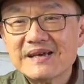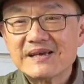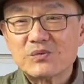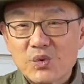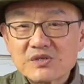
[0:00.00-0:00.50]

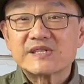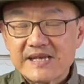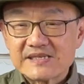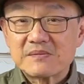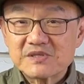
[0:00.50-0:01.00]
it will
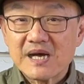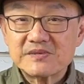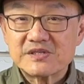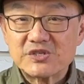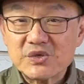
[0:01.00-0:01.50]
take some time
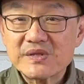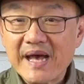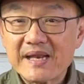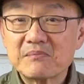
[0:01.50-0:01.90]
to do that,